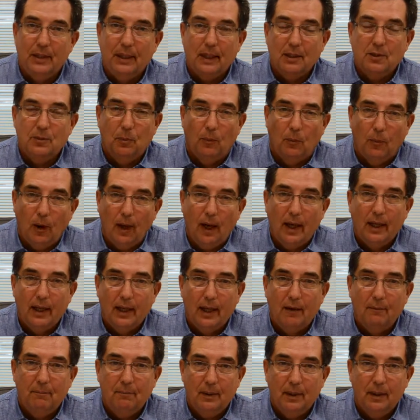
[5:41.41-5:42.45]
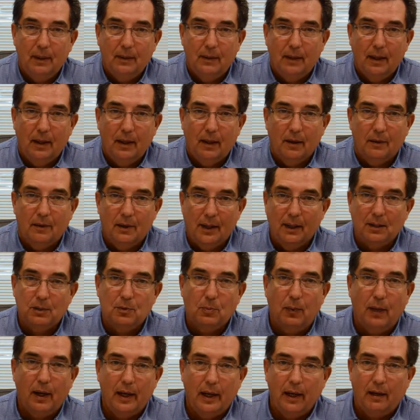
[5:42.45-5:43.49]
That's why I've been there.
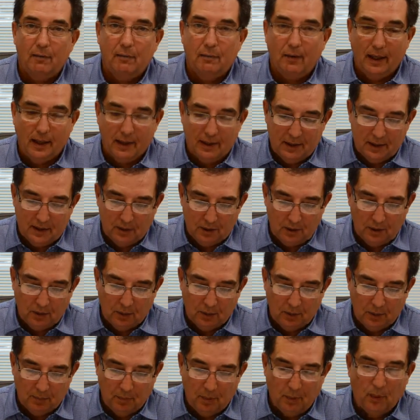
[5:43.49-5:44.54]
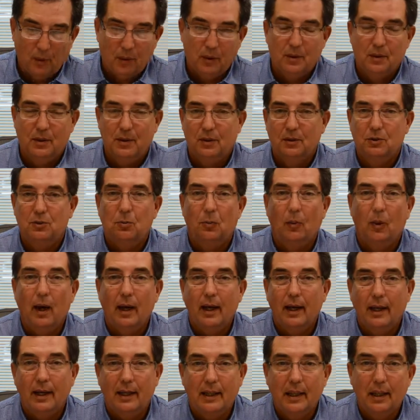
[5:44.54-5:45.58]
That's why I find it so important. That's
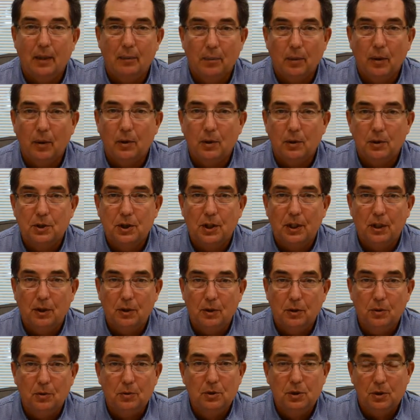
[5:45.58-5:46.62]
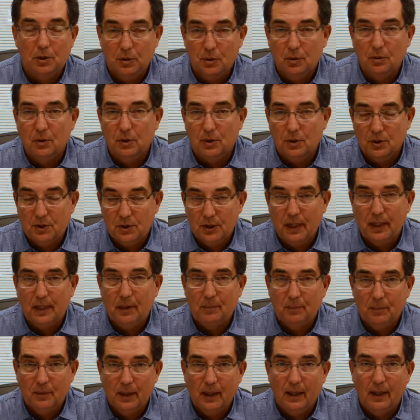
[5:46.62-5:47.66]
why I keep urging you to do the
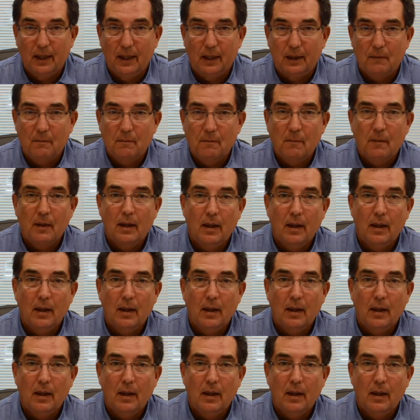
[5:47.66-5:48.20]
same thing.